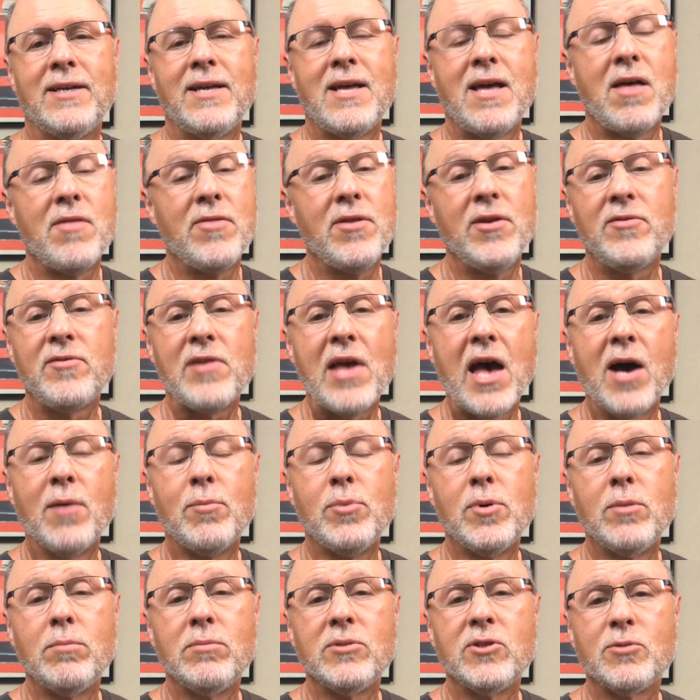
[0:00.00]
This
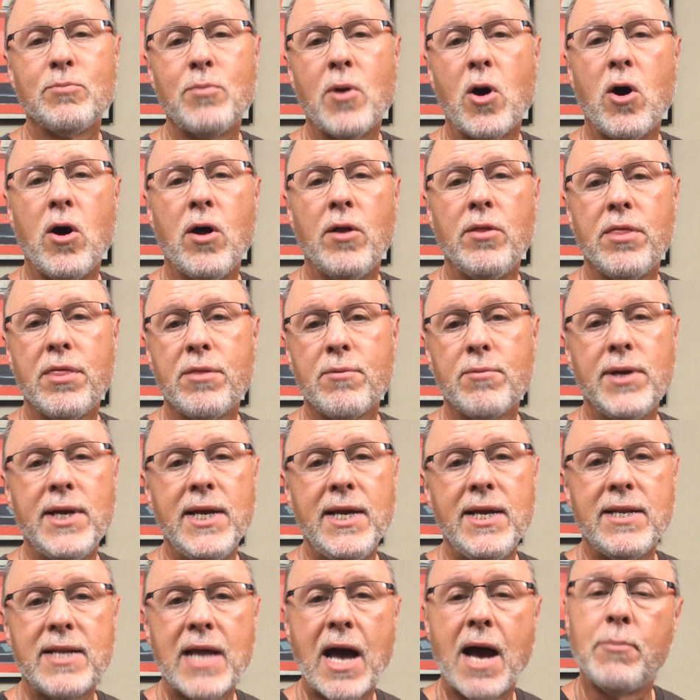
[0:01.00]
album spawned
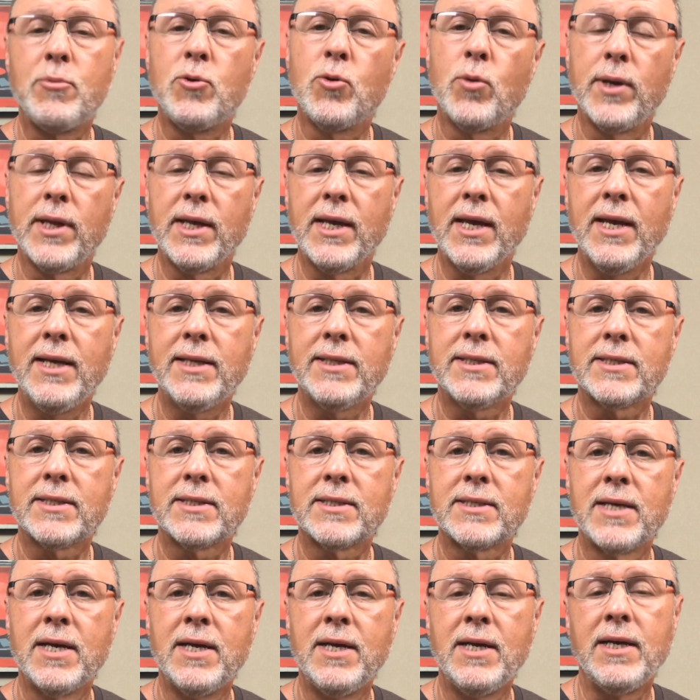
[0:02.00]
3 top 20
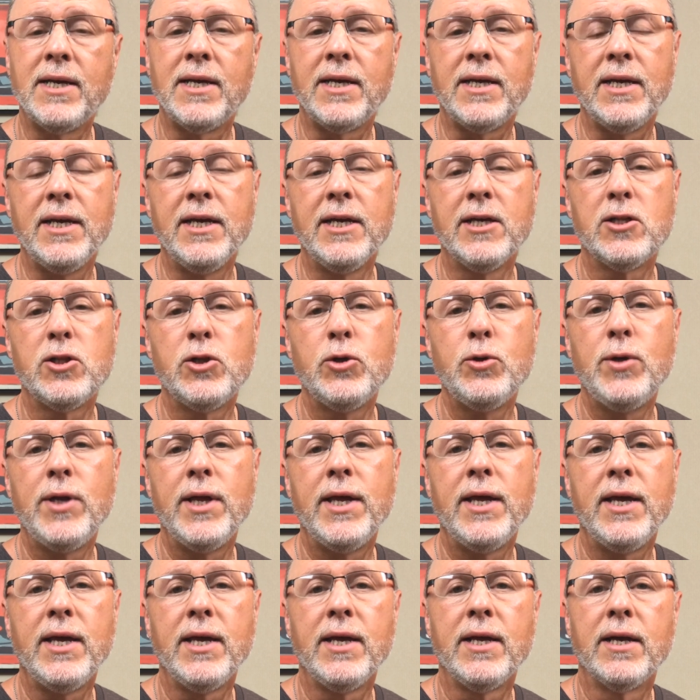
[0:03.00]
hits,
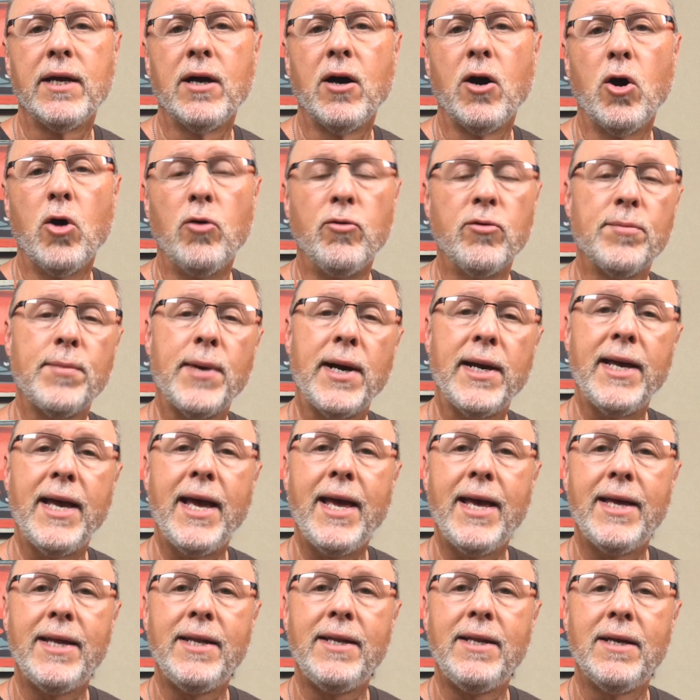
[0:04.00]
including Over My
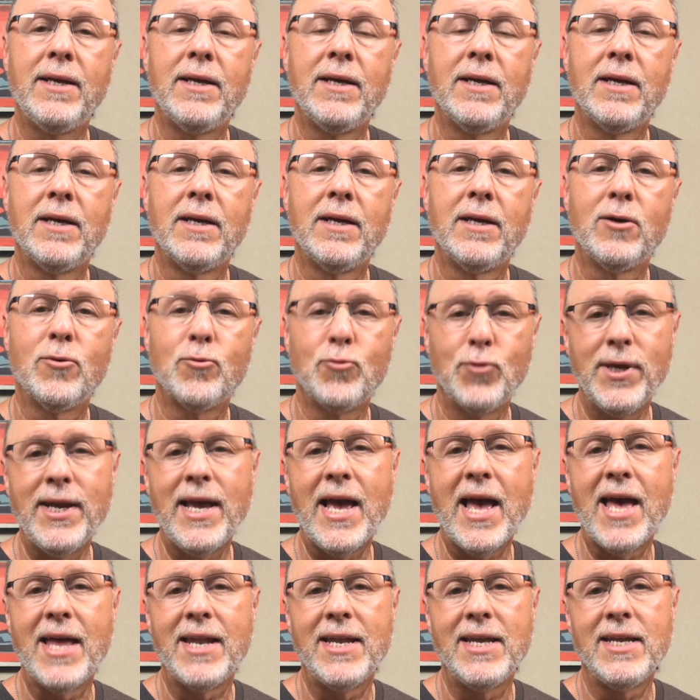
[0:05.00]
Head,
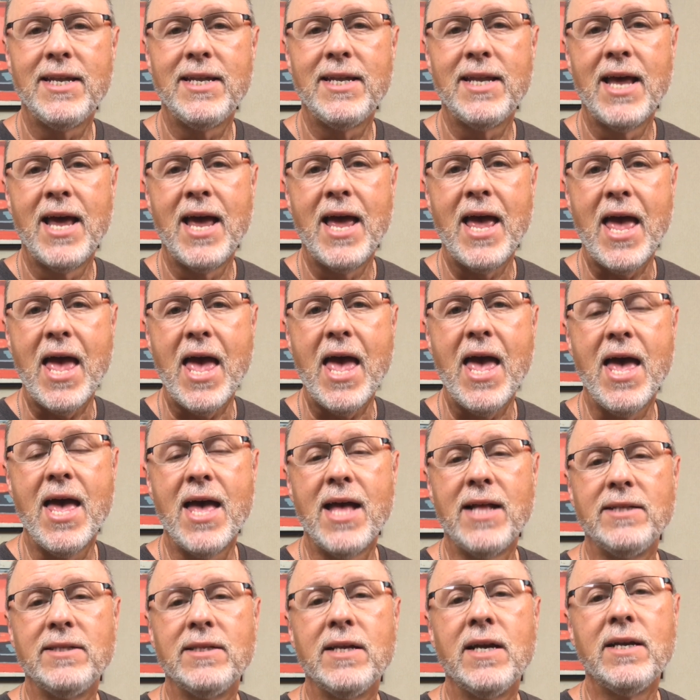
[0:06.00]
Rhiannon,
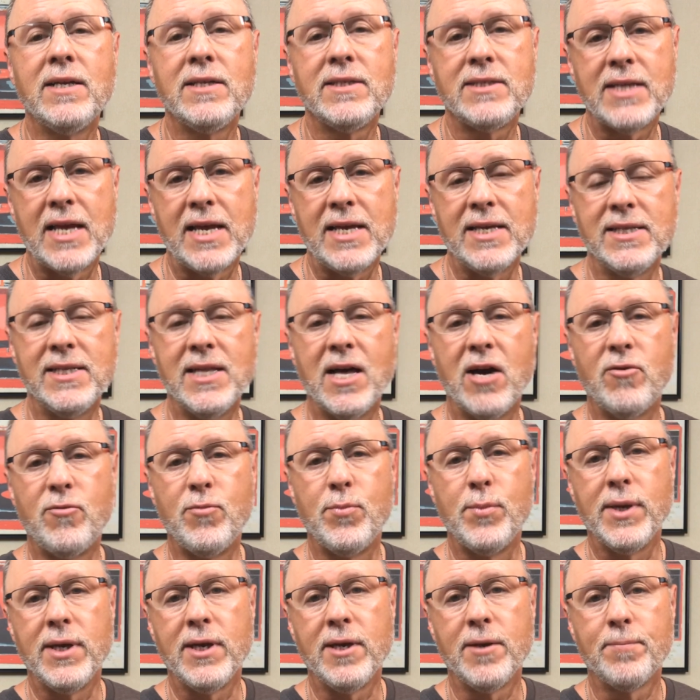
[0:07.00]
and Say You
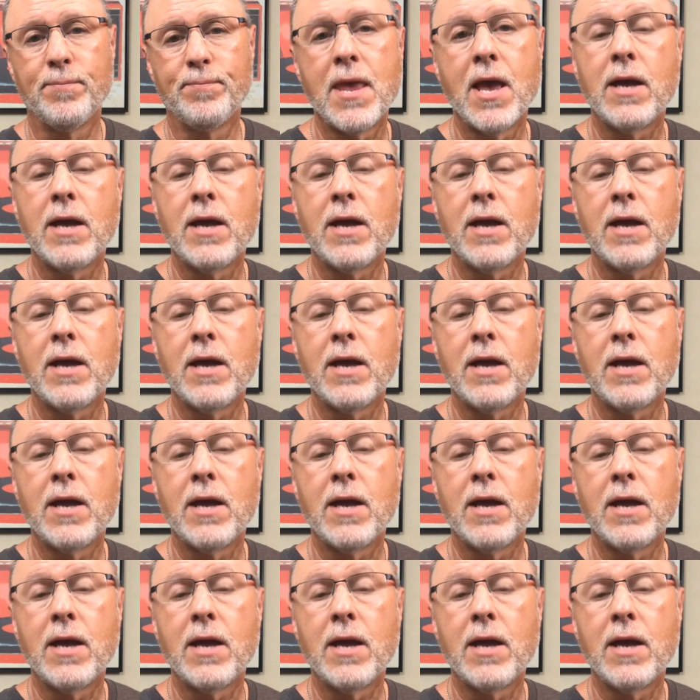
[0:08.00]
Love Me.